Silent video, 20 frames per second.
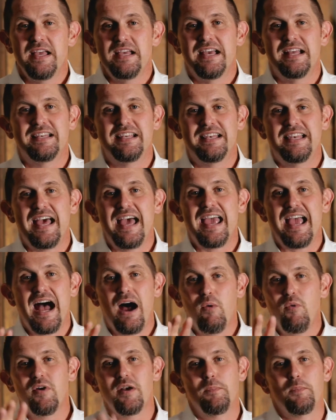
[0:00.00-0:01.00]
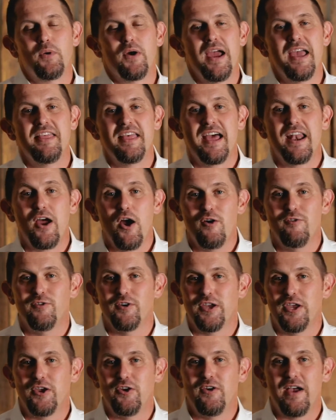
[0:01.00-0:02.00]
And today I want to pray that over
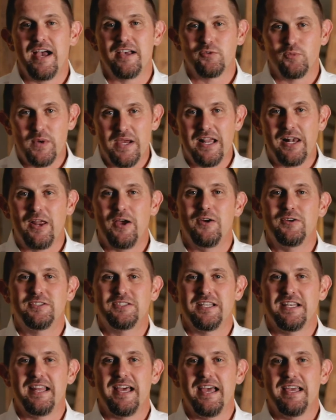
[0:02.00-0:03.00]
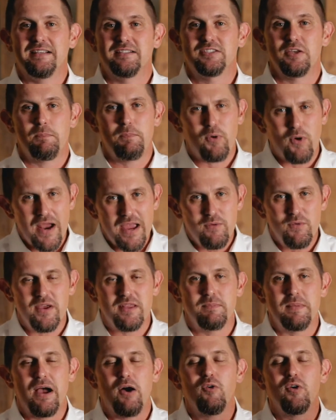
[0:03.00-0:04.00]
you as we close today. So pray
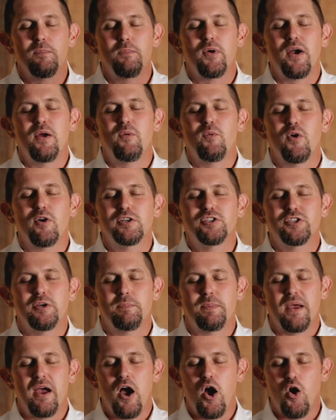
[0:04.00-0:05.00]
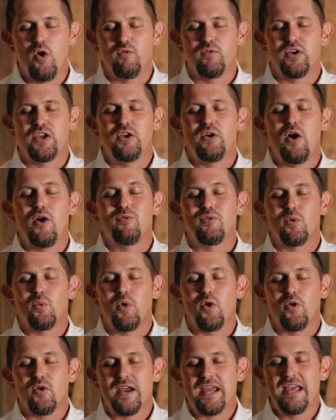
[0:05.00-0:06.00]
with me. I want to pray worship over you over
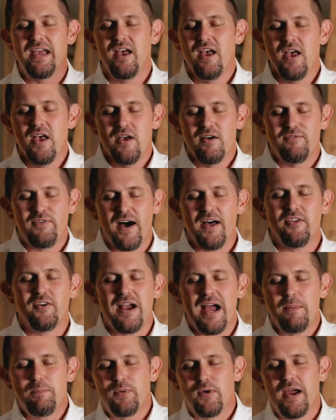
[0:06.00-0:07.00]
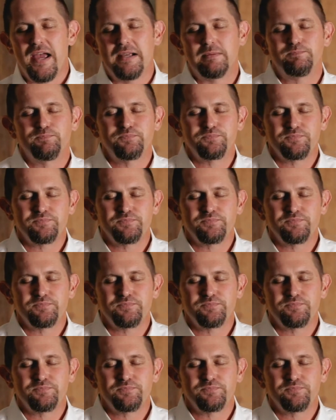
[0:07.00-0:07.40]
worry. Father, I pray